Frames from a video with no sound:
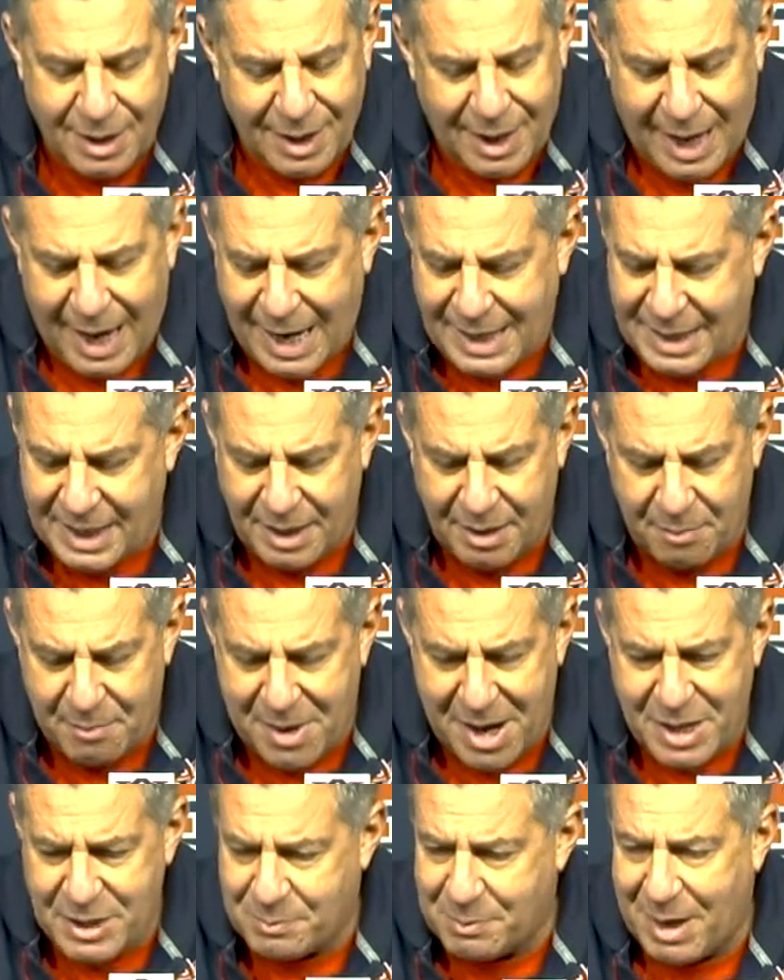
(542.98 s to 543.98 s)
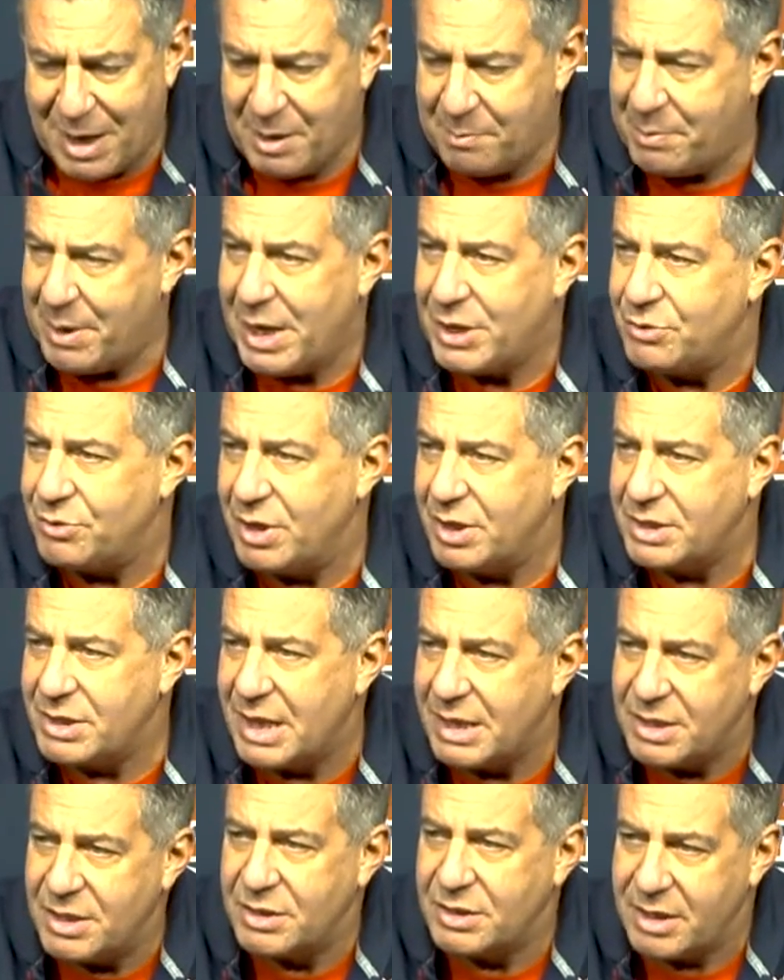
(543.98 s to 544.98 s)
I get amazed by the Patriots.
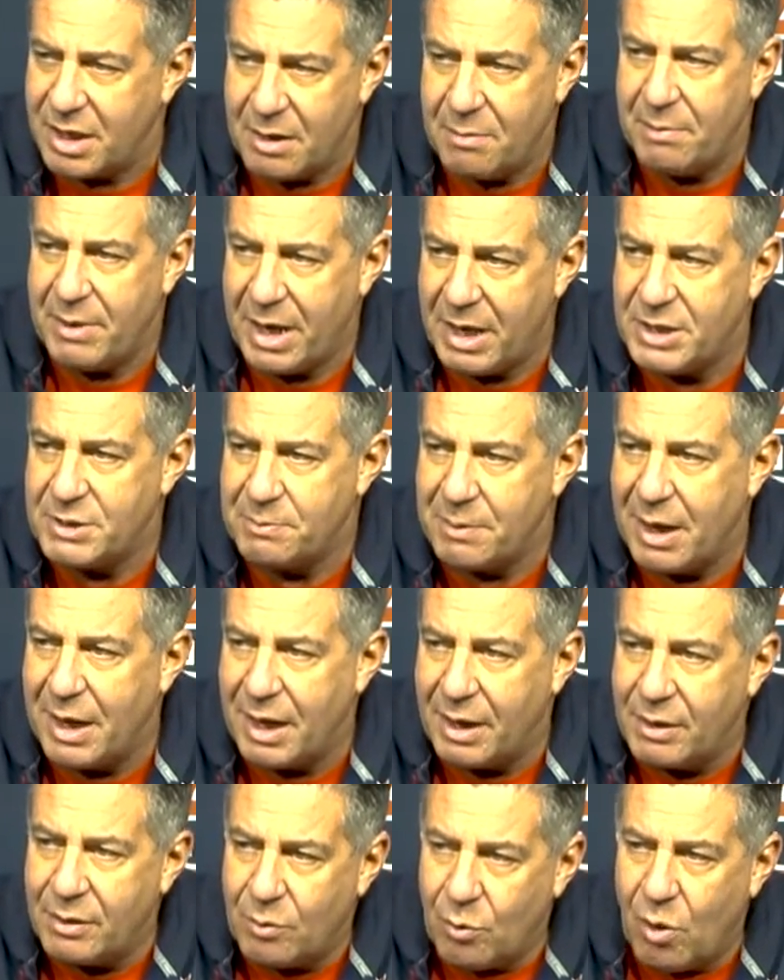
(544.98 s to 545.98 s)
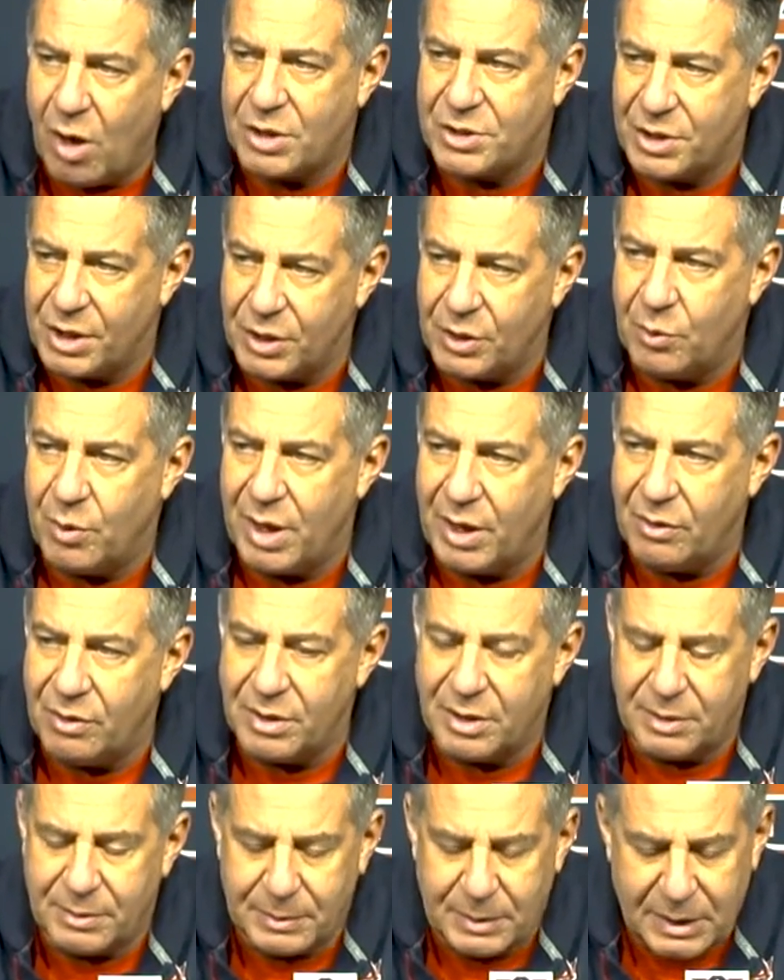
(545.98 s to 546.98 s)
I just get amazed by watching New
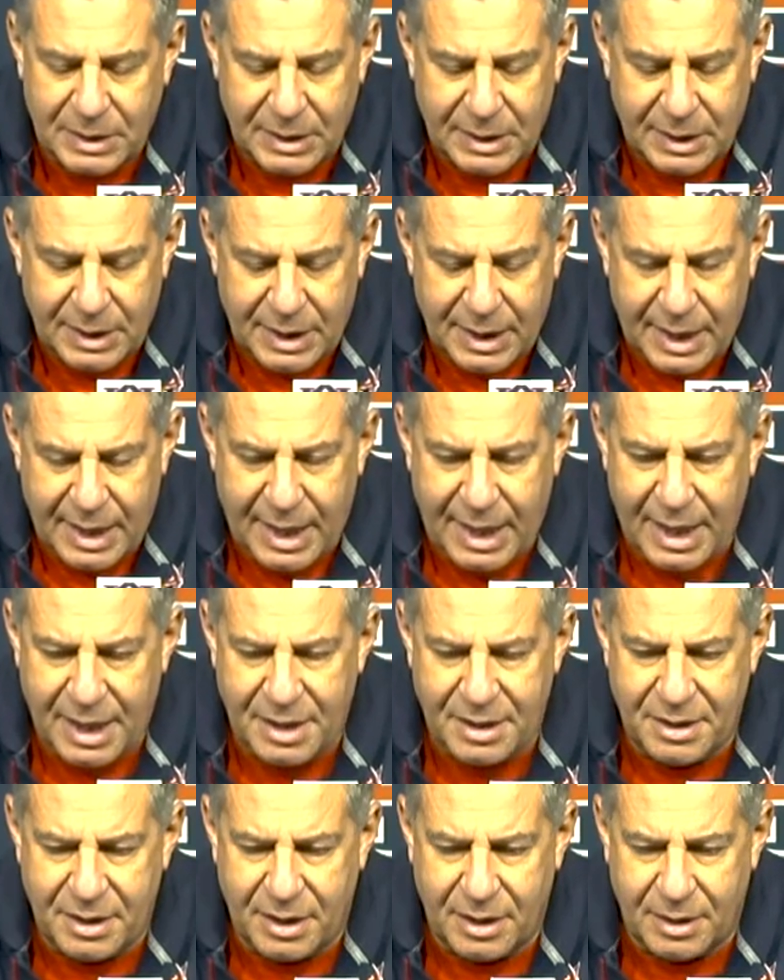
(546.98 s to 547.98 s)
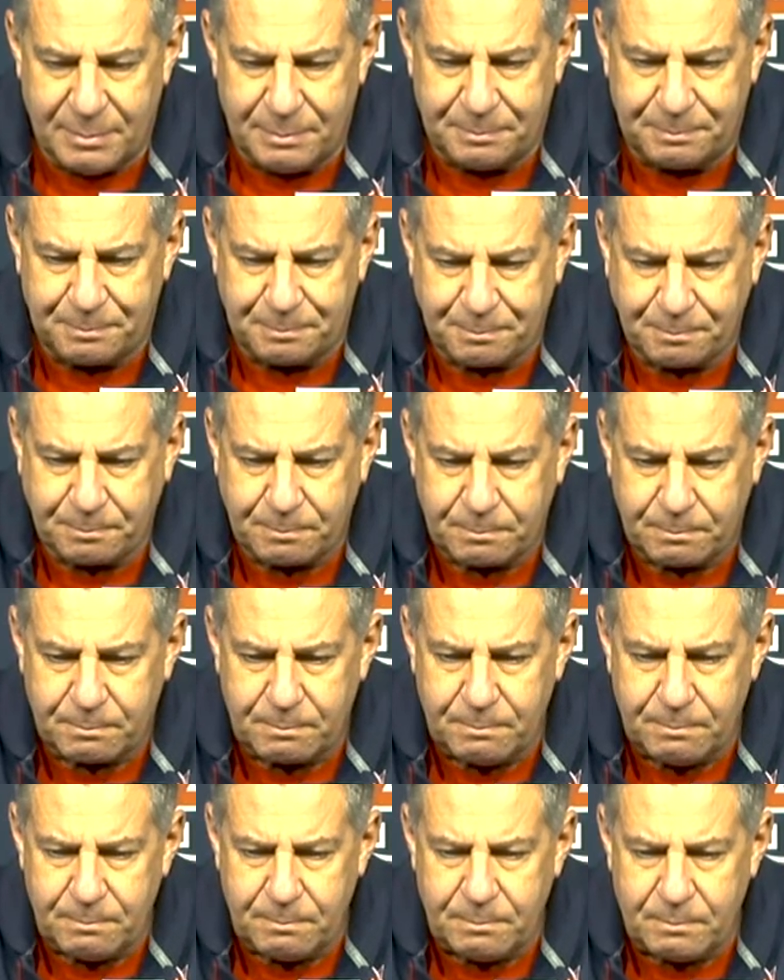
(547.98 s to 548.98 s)
England. And...
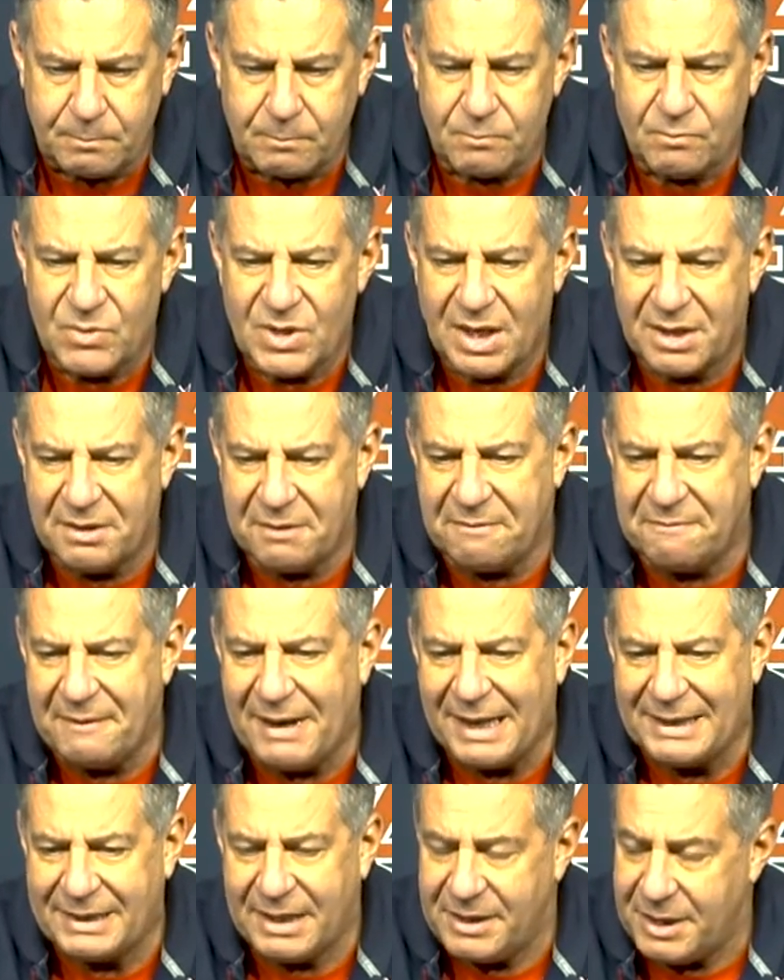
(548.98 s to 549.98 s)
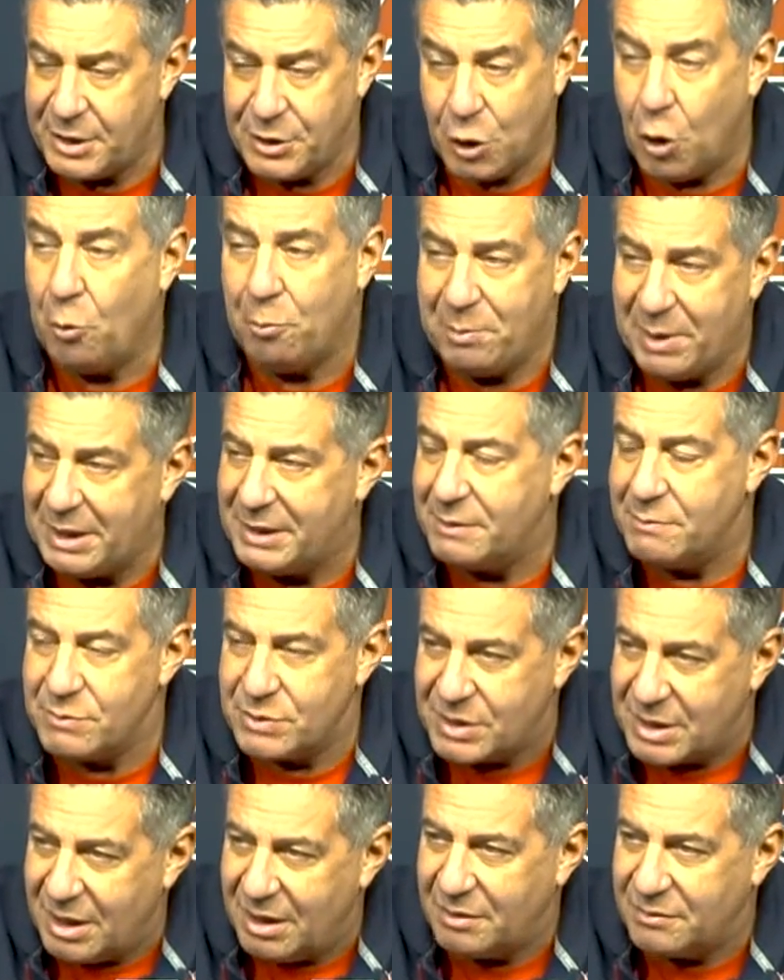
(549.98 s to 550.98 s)
the fact that they don't beat
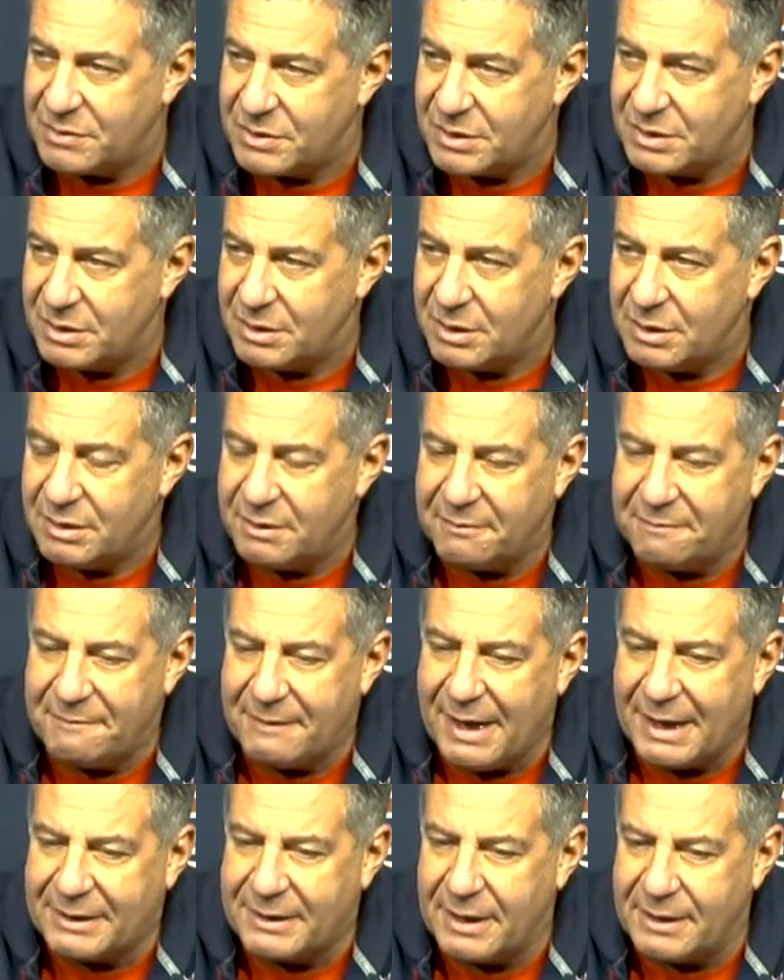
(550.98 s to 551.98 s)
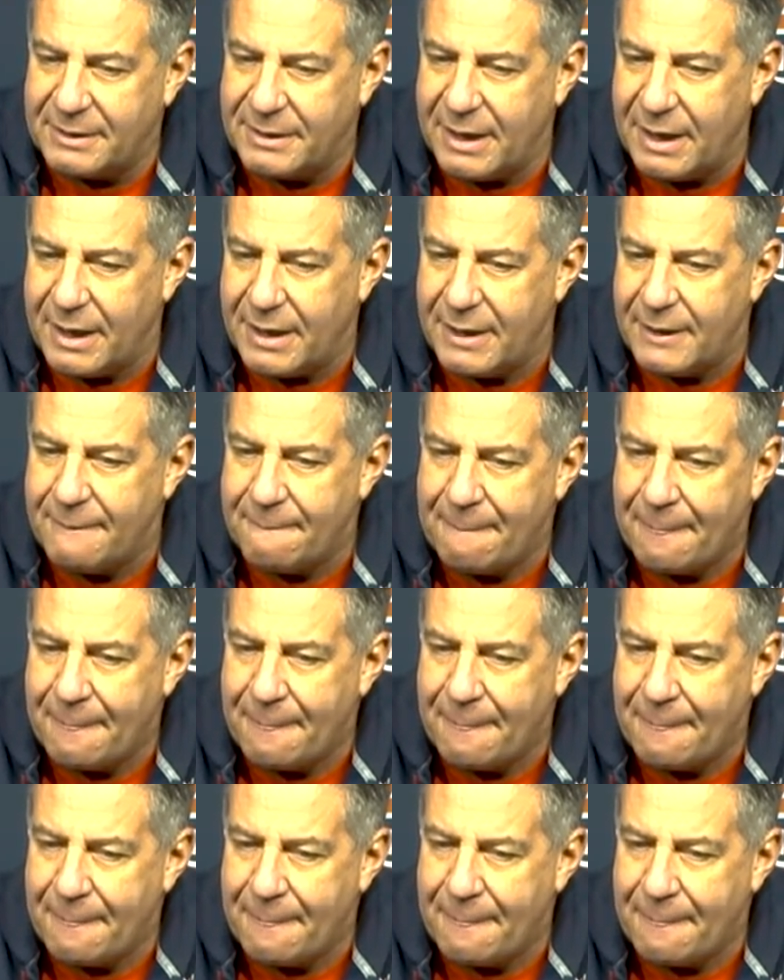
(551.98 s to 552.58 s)
themselves, the fact that they,